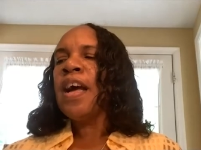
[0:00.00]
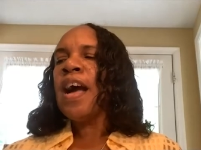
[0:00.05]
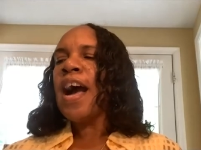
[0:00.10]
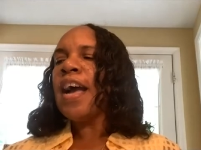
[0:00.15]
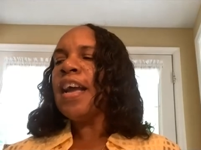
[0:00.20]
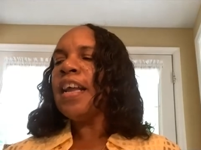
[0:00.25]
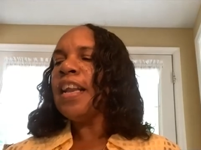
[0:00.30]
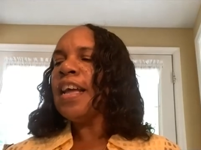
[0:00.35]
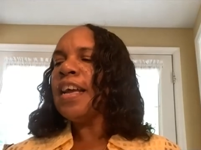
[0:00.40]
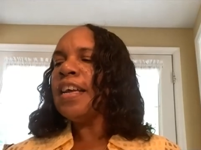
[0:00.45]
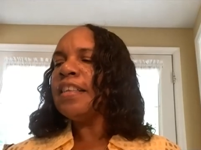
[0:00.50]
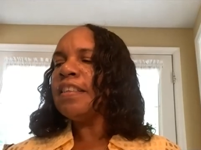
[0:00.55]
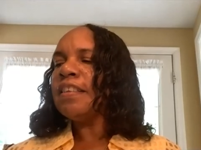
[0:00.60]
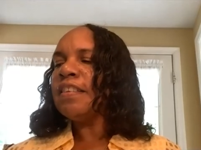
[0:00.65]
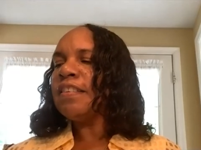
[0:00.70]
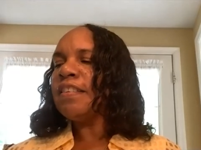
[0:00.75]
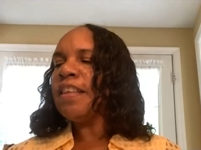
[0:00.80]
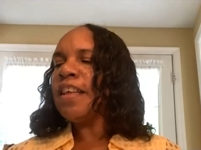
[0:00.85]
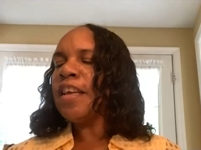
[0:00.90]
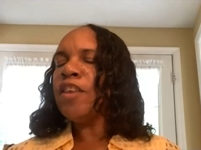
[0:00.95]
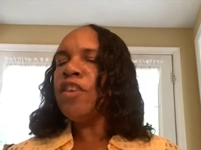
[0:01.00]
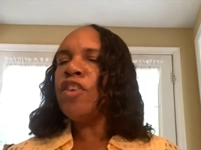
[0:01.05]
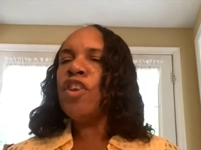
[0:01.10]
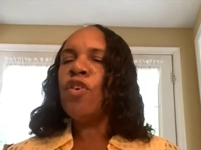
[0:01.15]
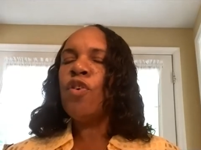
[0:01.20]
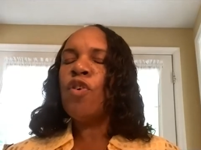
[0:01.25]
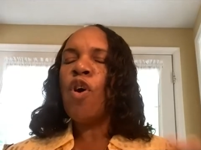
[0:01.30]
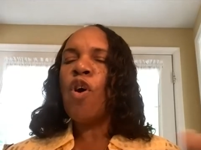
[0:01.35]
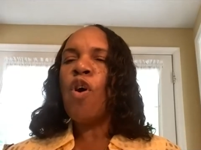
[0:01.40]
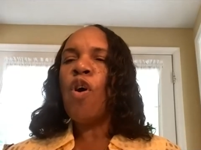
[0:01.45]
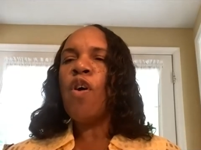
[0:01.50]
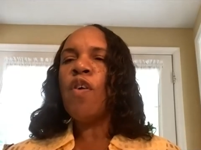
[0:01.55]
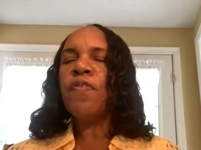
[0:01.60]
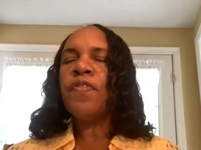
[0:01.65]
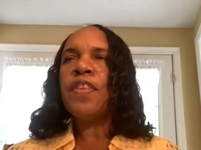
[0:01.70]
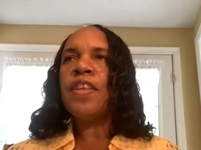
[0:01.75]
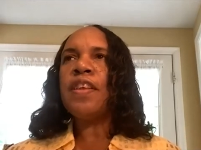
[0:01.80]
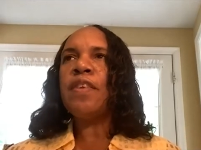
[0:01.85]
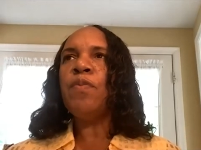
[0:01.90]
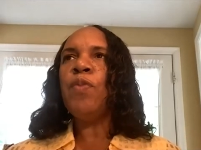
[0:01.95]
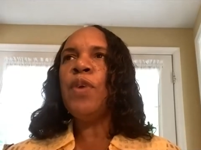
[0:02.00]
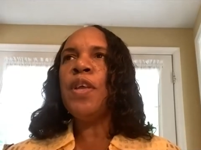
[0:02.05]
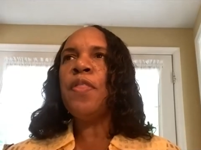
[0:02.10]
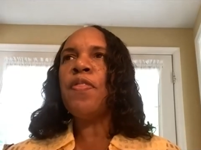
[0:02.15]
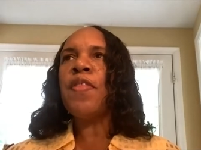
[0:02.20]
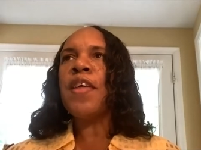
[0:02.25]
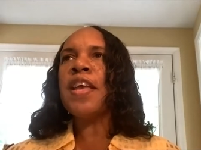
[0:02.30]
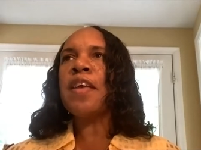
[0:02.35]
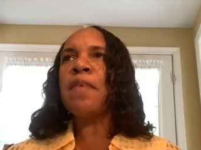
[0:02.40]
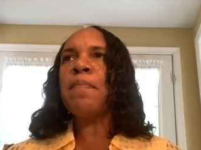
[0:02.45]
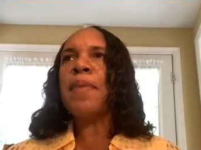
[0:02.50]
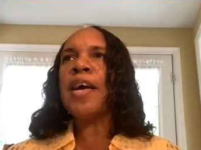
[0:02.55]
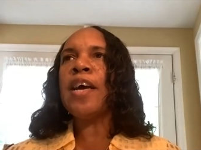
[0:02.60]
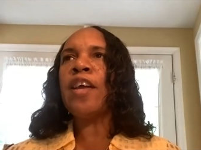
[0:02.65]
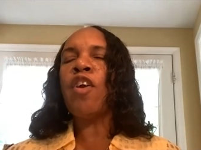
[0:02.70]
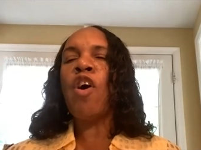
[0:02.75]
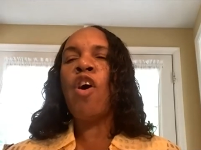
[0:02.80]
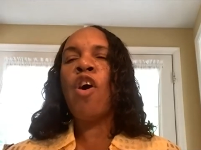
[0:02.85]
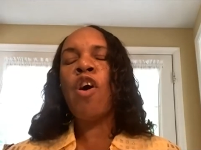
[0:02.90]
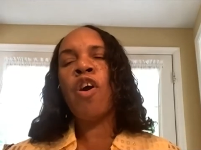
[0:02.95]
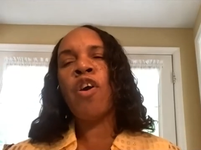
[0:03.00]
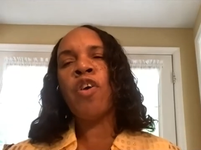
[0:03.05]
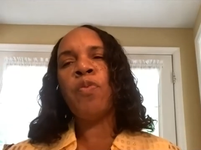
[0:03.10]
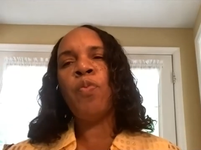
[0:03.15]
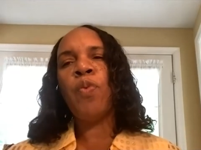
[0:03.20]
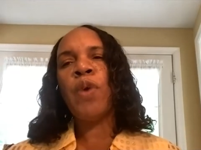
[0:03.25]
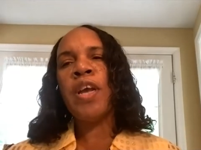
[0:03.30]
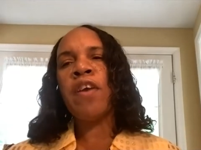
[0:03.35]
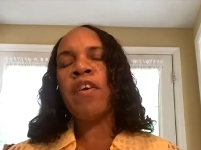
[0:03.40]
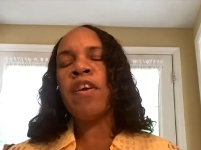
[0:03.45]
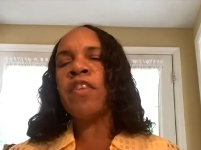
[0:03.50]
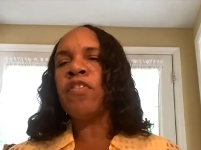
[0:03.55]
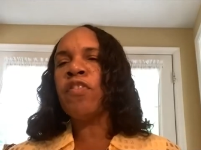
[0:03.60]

I like to say, you know, often we think about hardware and